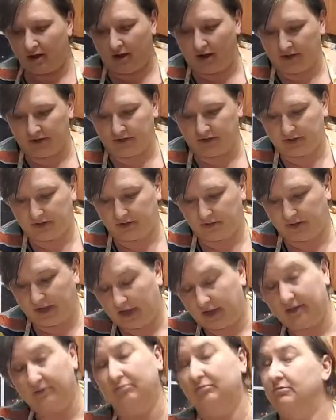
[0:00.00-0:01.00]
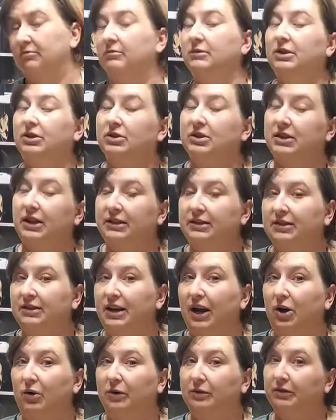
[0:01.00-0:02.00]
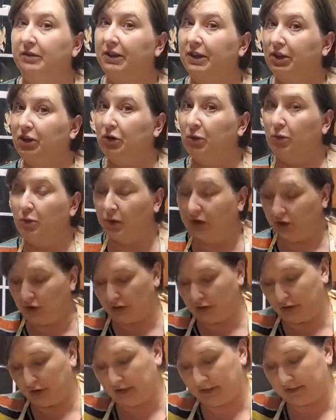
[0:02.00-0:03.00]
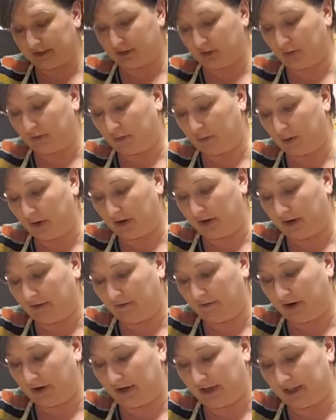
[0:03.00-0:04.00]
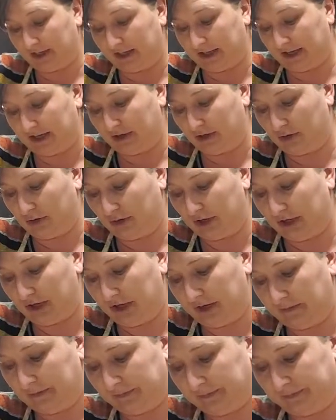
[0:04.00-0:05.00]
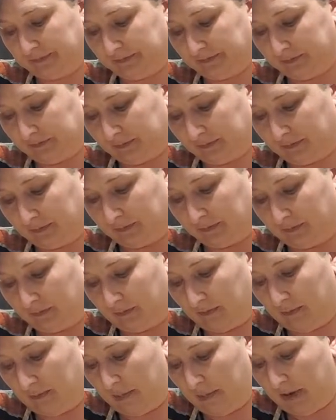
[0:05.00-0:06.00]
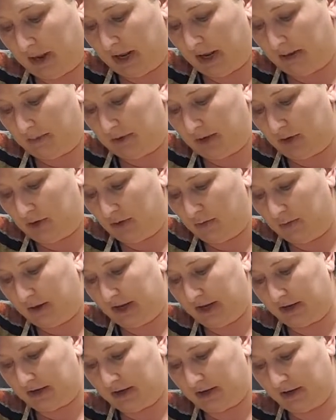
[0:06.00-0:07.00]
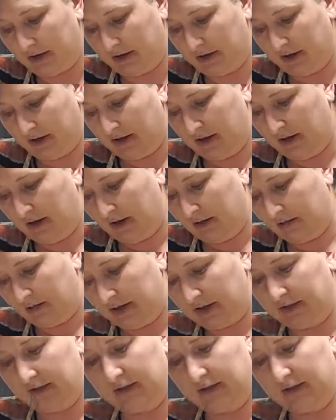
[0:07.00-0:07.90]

all you do, and you slice it however thick you want your cookie. So if you want a very thin cookie, maybe you make like a